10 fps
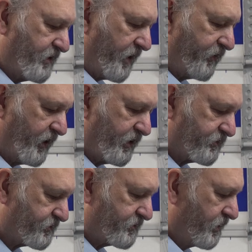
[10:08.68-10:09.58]
Nothing
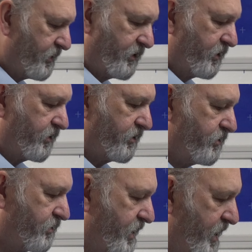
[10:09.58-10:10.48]
is,
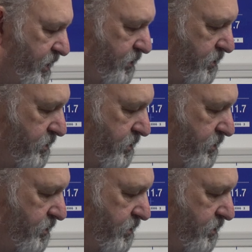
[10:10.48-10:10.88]
you can't